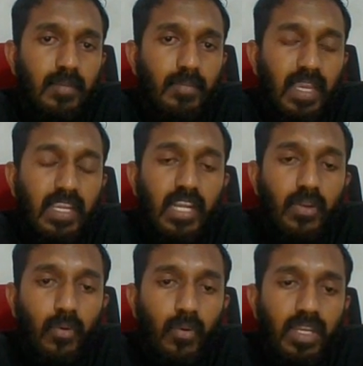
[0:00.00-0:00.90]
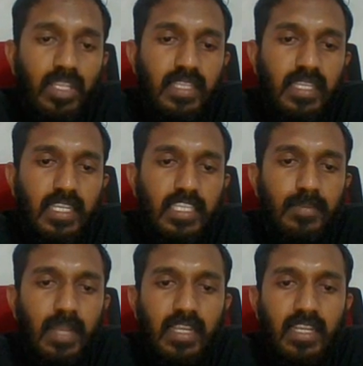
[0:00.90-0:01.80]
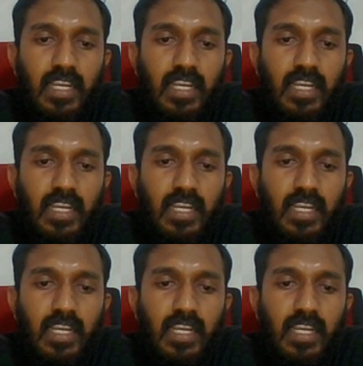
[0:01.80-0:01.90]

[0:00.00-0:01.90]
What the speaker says: Black can only thing is black can